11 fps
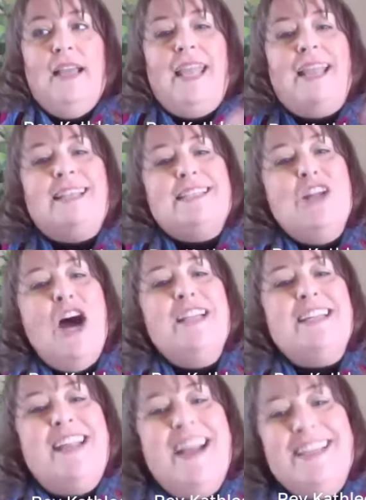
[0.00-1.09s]
It's
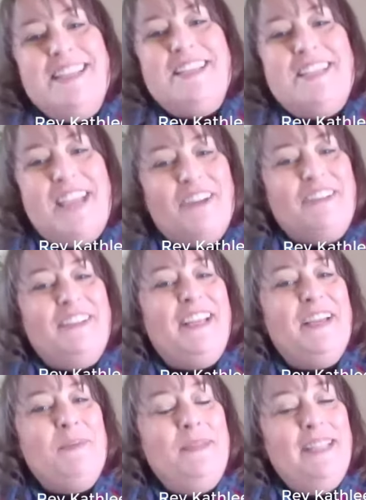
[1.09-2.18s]
not
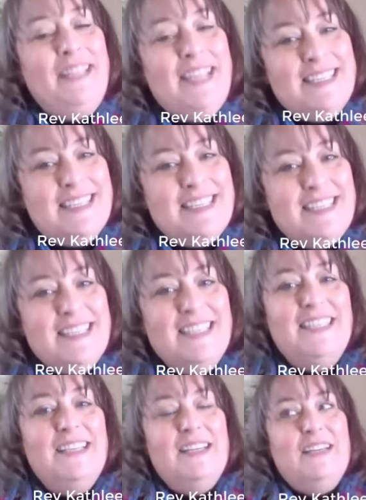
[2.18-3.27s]
necessarily a pleasant
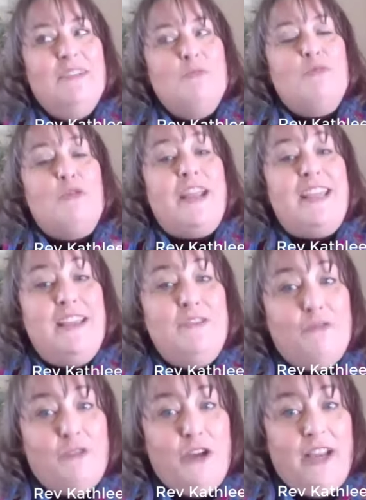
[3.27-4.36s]
breaking
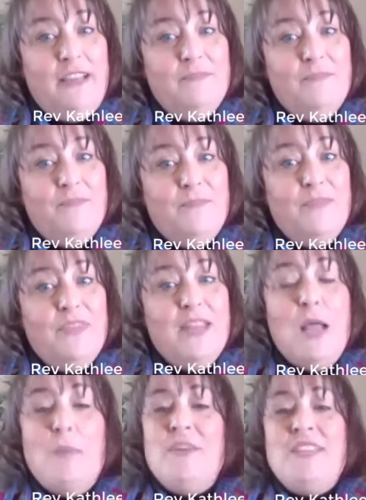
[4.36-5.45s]
free.
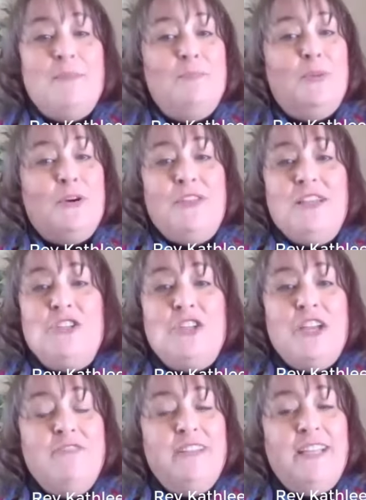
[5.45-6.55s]
But then birthing
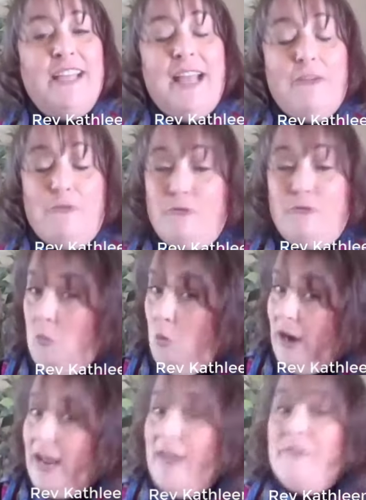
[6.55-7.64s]
generally, from
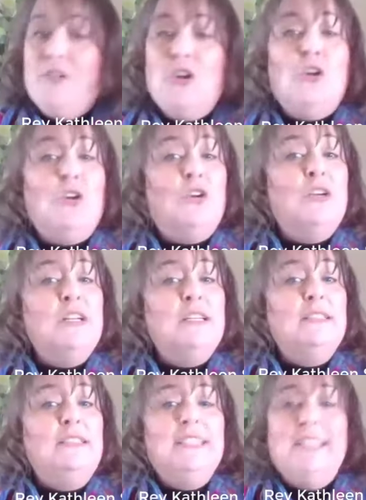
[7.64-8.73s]
what I've heard,
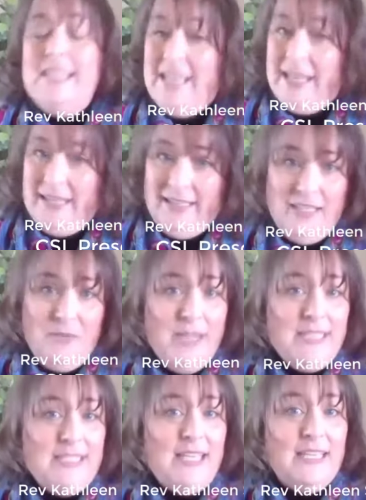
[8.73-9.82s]
can get a little
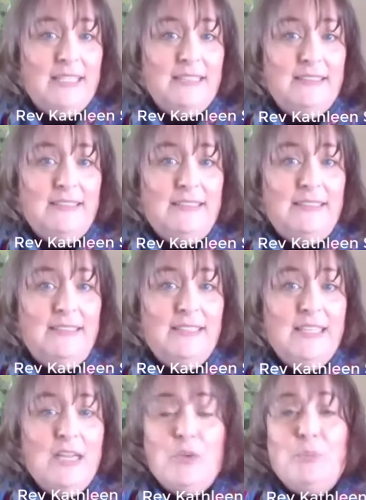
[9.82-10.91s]
messy.
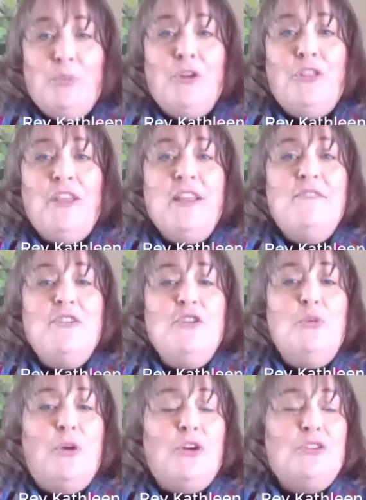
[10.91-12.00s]
birthing of a new
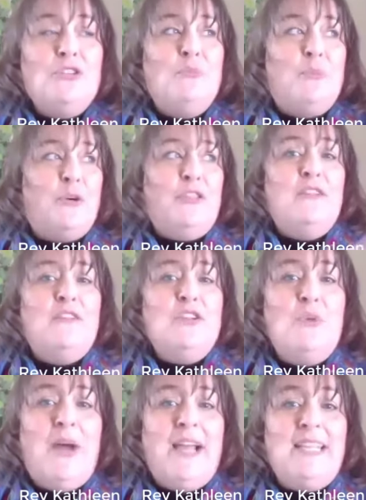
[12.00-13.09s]
person, birthing of a
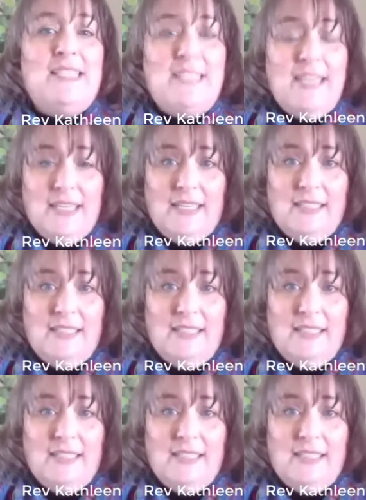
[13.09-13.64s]
new idea